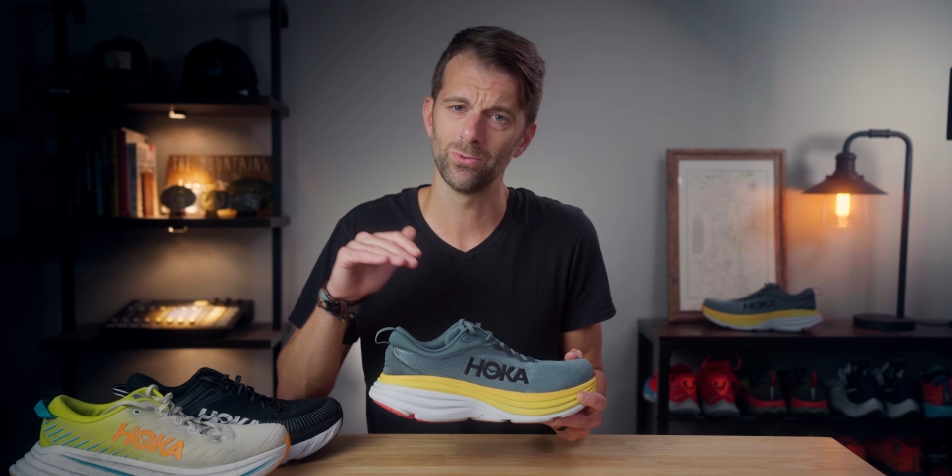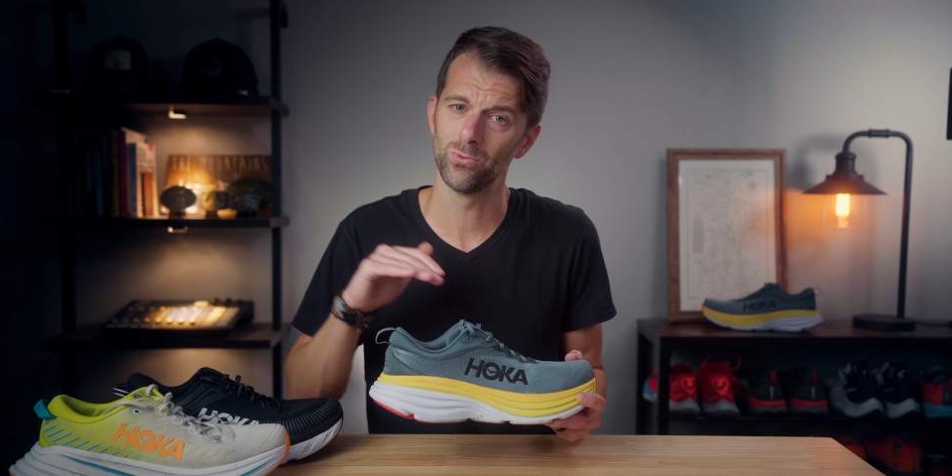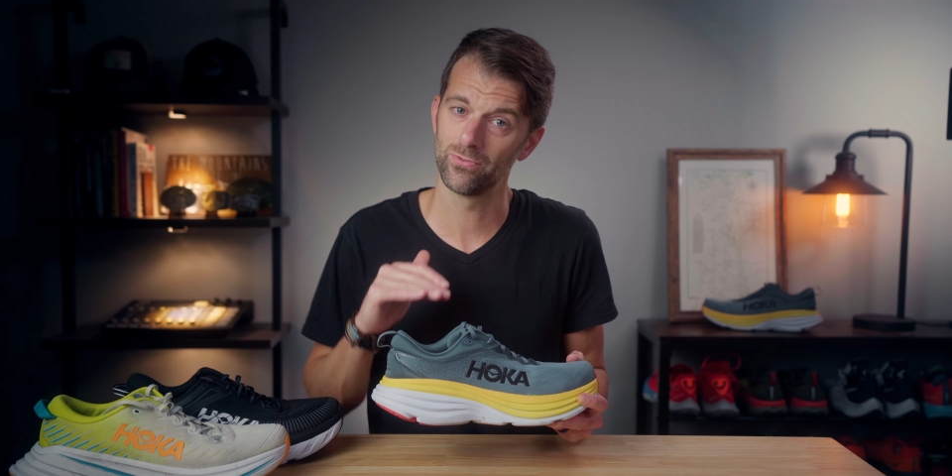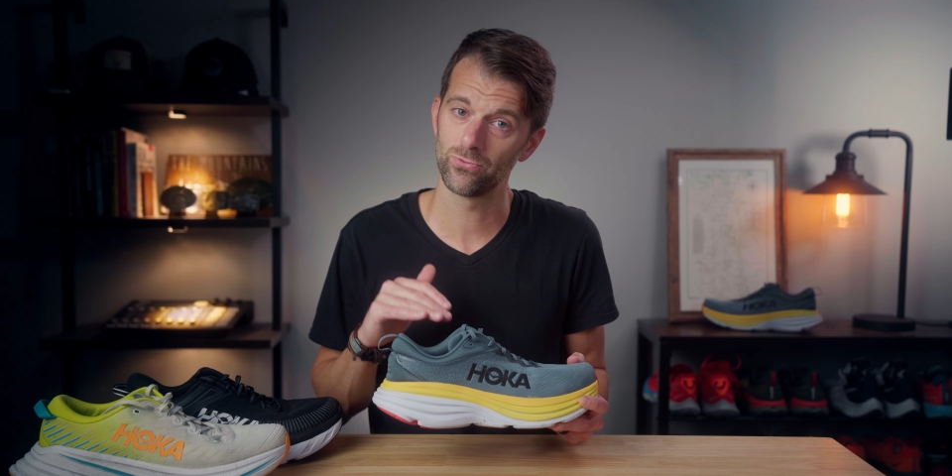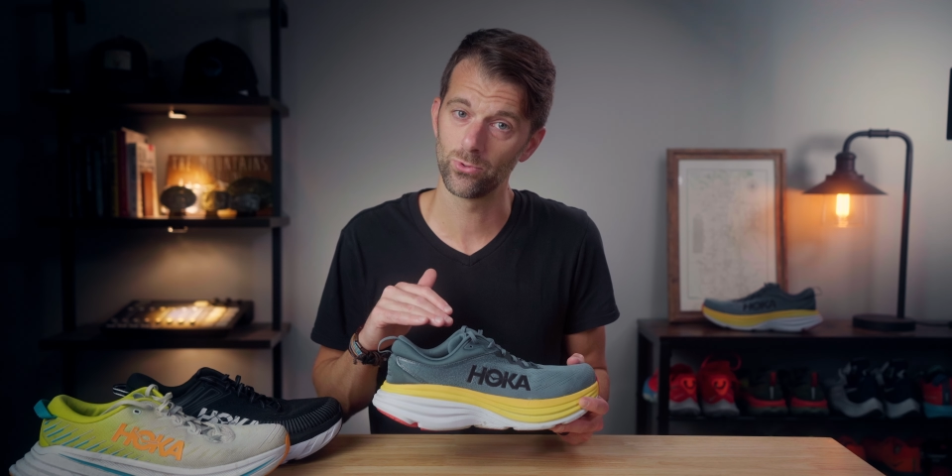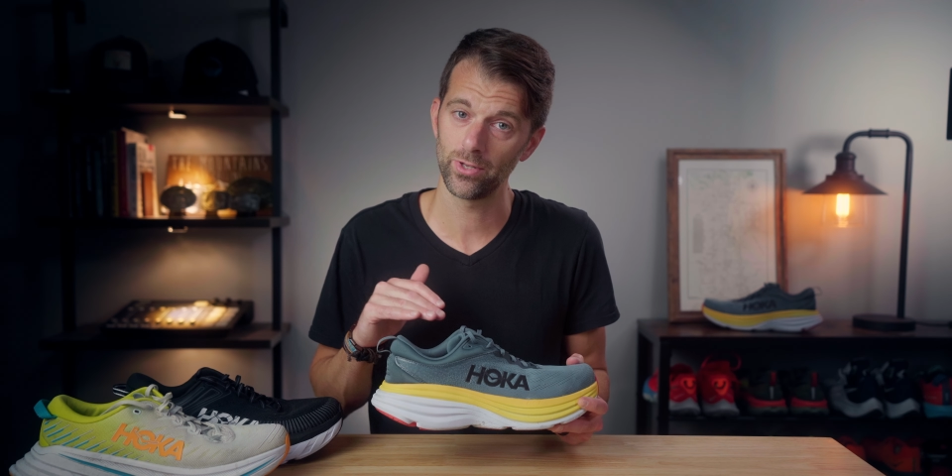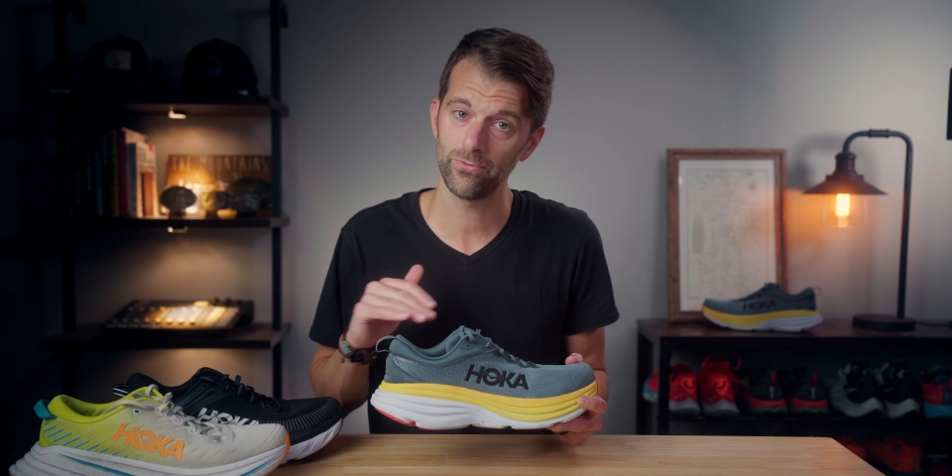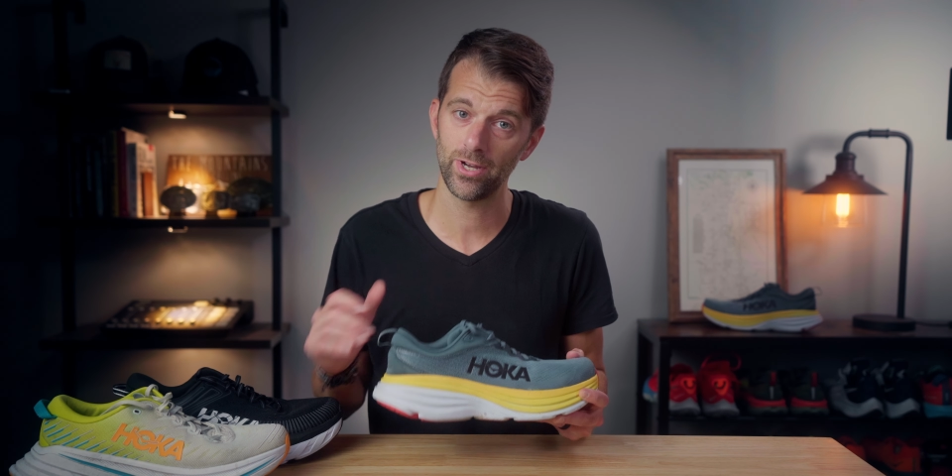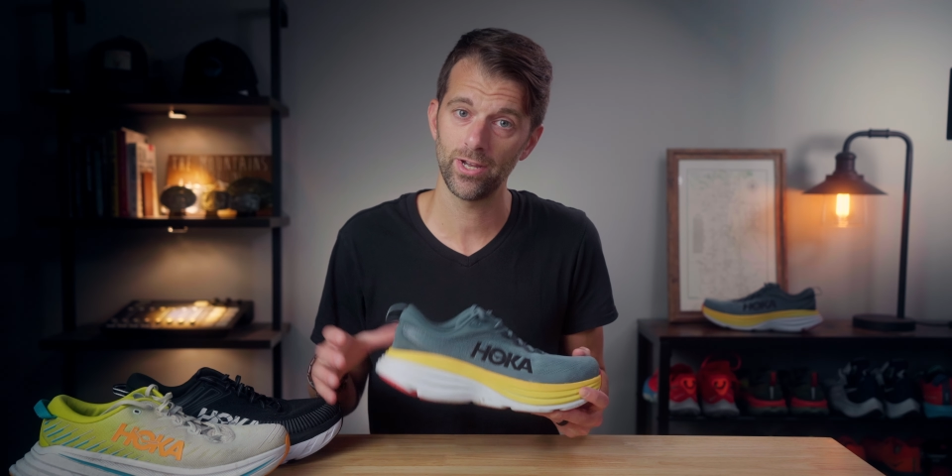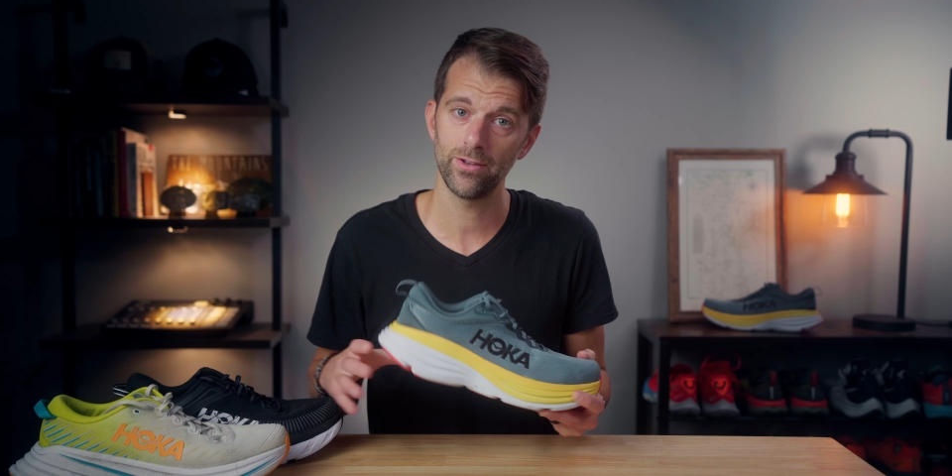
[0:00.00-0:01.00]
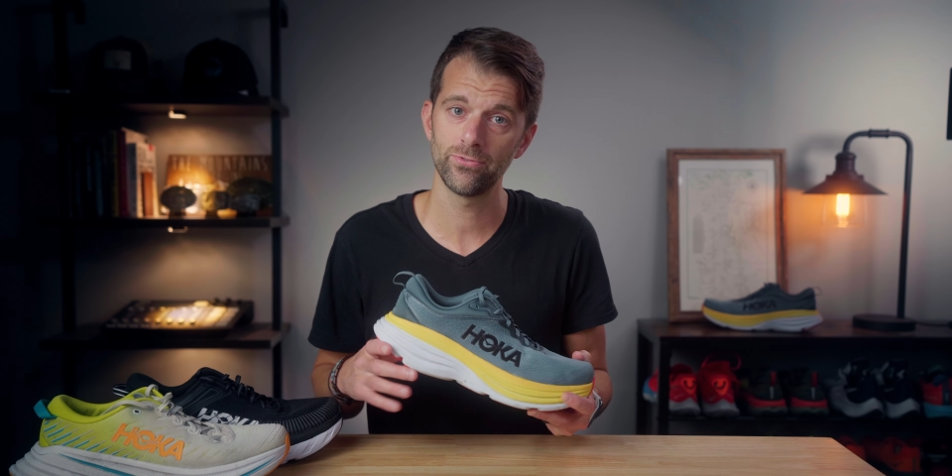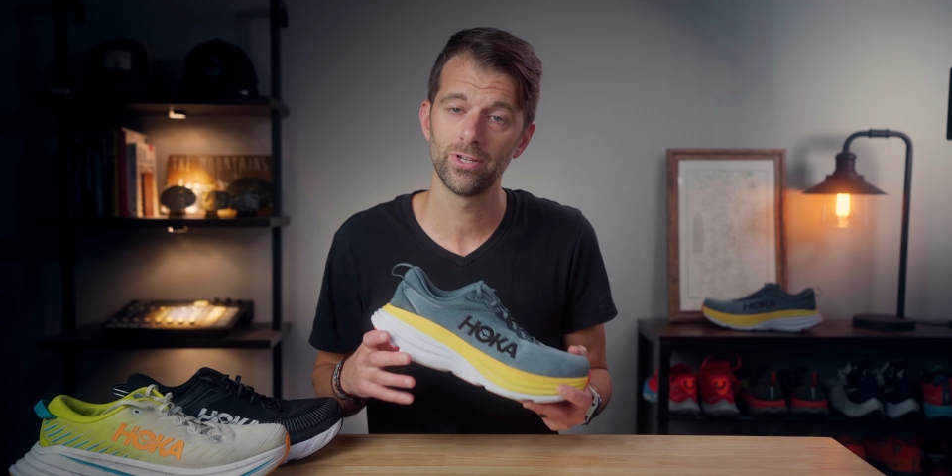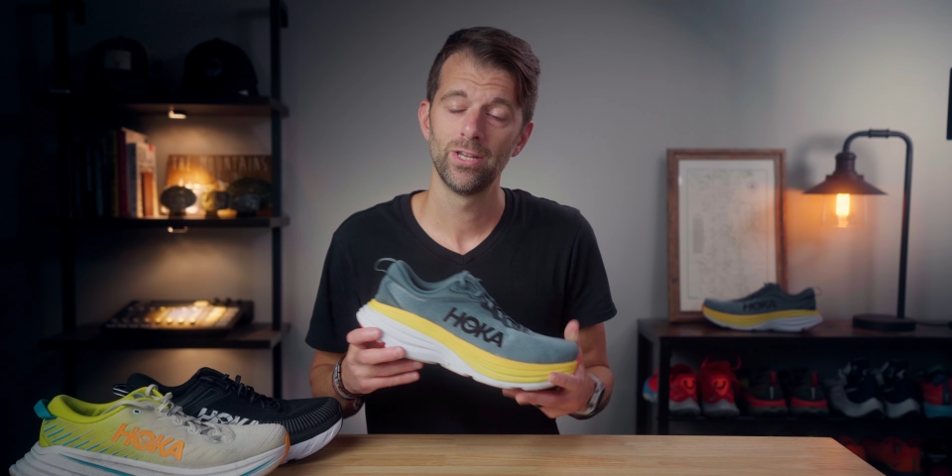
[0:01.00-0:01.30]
145,